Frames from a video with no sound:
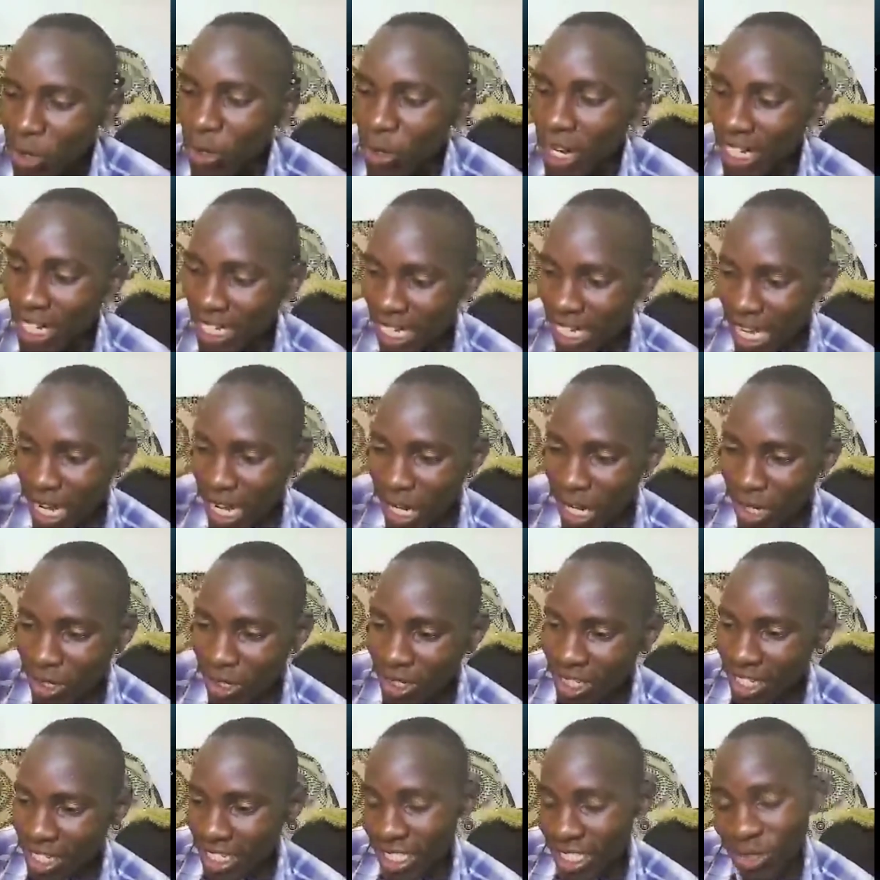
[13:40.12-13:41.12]
right now,
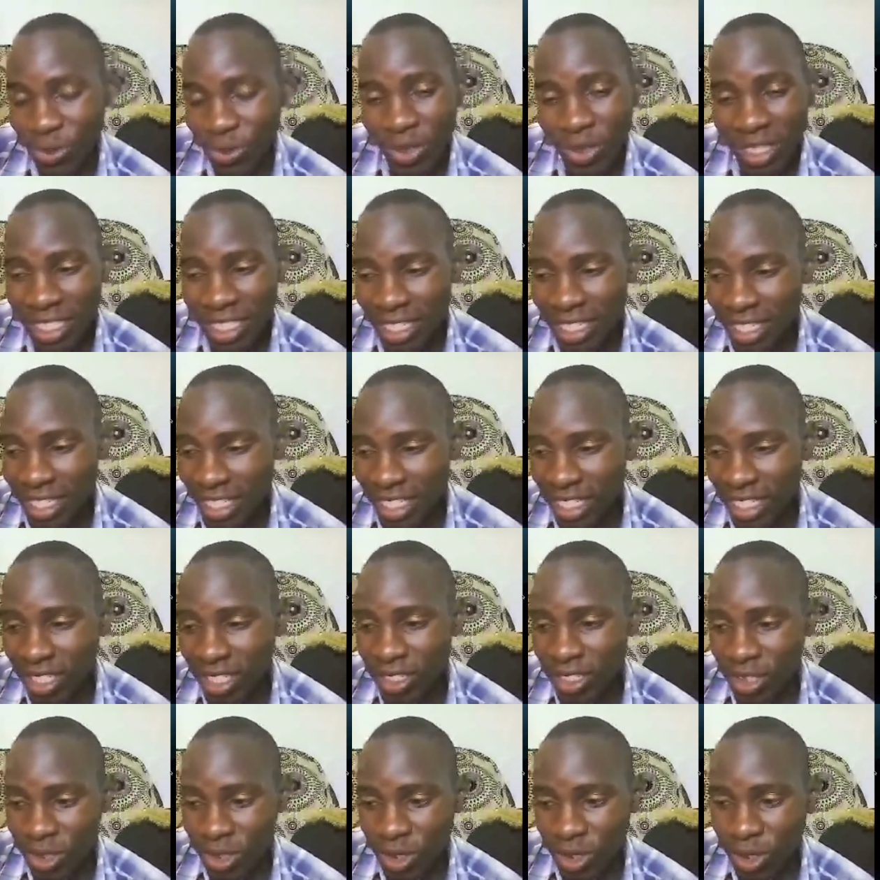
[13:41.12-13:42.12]
it's pretty
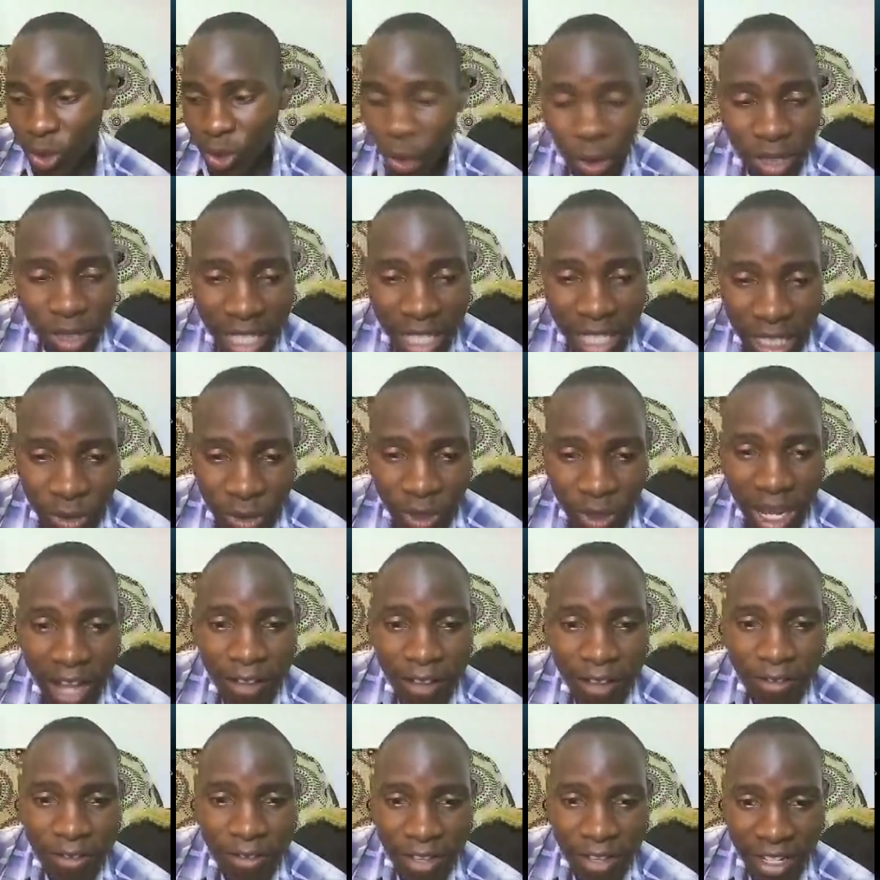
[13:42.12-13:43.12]
good that we're
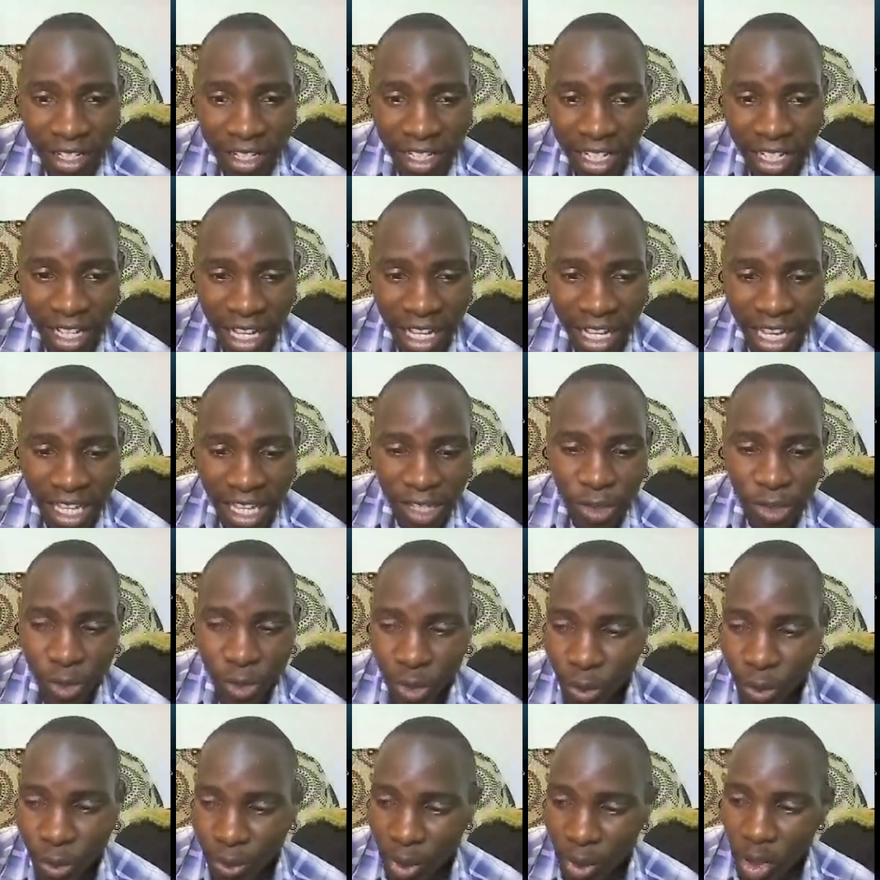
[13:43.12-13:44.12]
having a
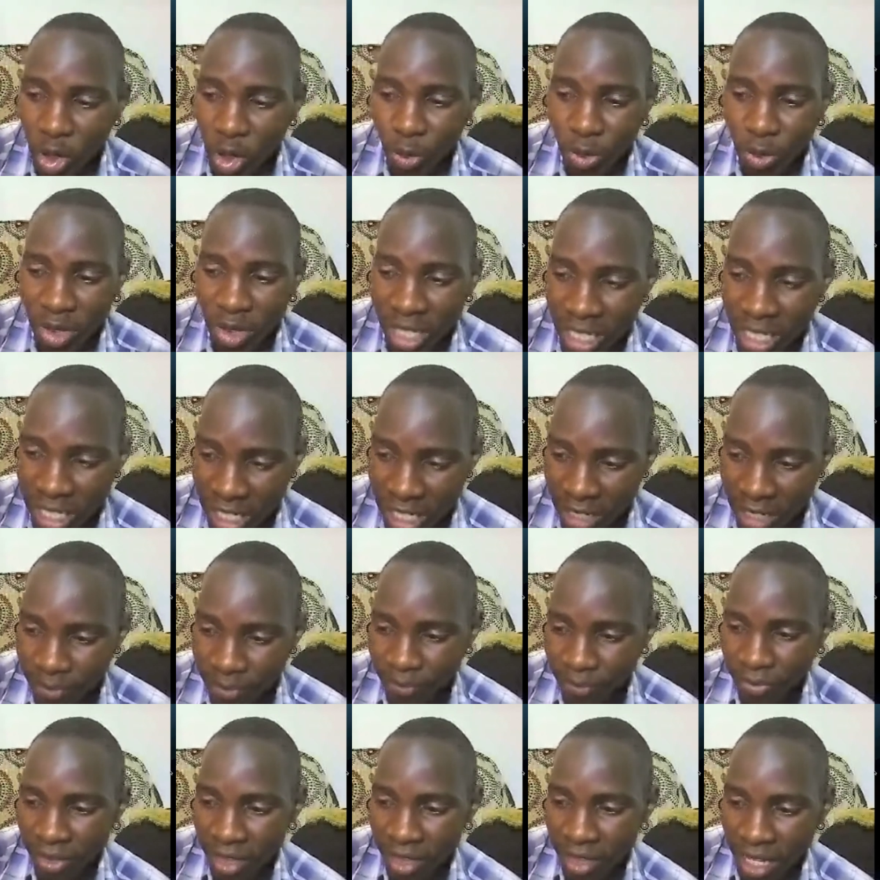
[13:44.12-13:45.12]
Drupal community
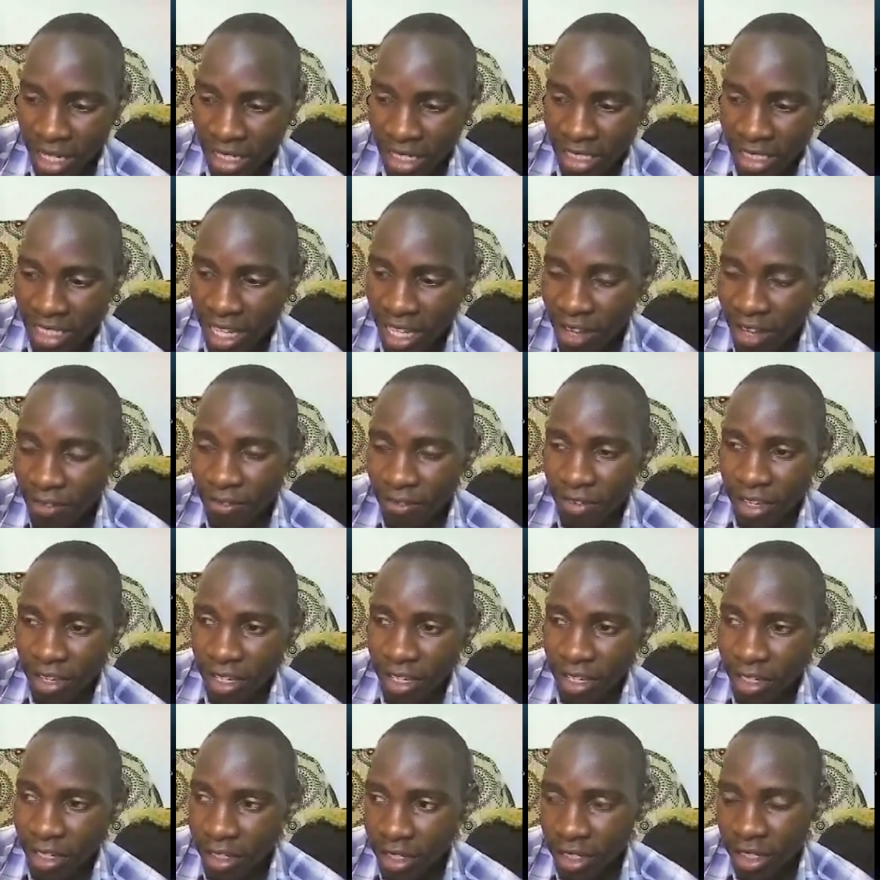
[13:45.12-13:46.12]
that is having,